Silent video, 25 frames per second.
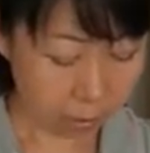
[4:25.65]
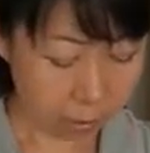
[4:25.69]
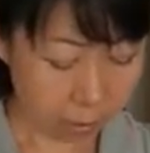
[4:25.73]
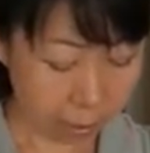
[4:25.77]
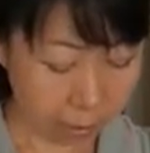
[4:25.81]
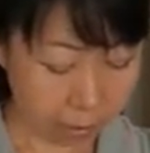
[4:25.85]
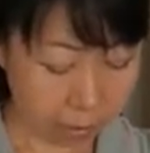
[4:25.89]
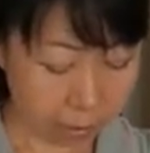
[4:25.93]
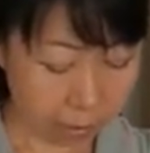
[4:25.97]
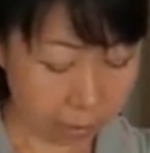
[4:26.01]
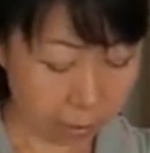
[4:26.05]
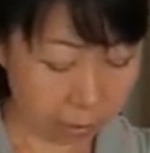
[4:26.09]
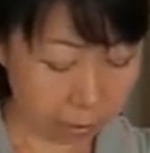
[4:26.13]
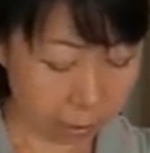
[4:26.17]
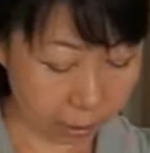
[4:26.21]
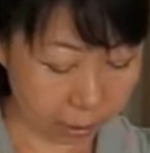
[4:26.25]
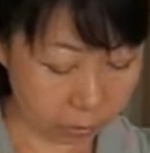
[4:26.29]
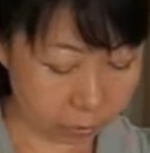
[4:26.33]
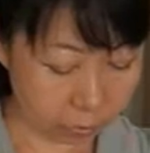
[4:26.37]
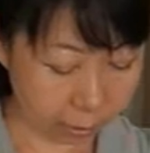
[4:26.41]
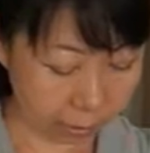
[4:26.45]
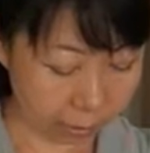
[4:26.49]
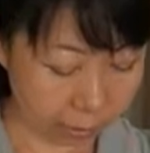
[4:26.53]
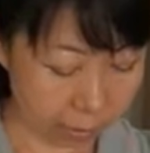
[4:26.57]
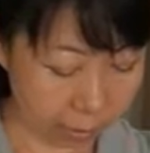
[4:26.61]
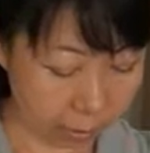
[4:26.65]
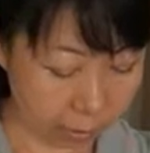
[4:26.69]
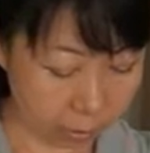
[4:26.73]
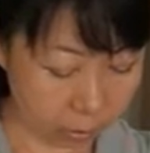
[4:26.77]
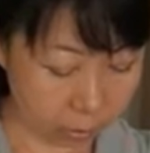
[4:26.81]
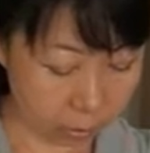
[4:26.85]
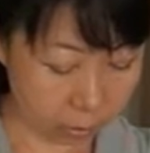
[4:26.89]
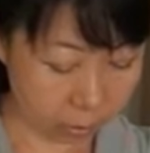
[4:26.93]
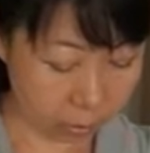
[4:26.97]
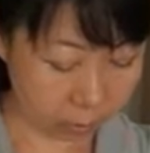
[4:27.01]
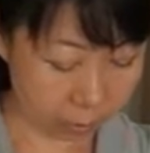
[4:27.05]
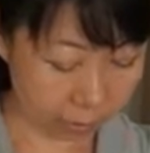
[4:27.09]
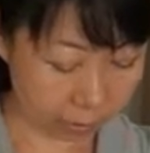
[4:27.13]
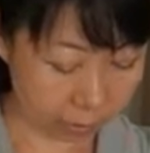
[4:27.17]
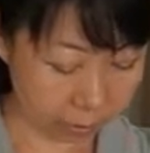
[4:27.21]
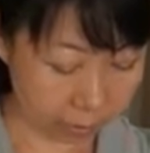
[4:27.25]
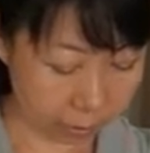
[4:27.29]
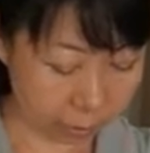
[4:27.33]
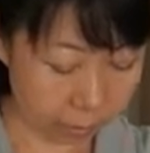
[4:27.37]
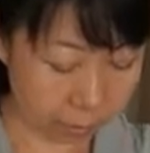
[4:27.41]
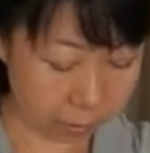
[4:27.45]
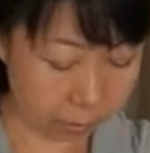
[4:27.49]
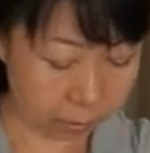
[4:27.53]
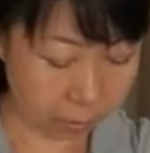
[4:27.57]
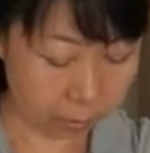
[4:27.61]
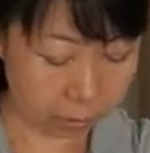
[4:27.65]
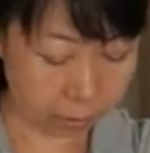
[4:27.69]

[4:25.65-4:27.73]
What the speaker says: Yeah, these are attracted to the magnet.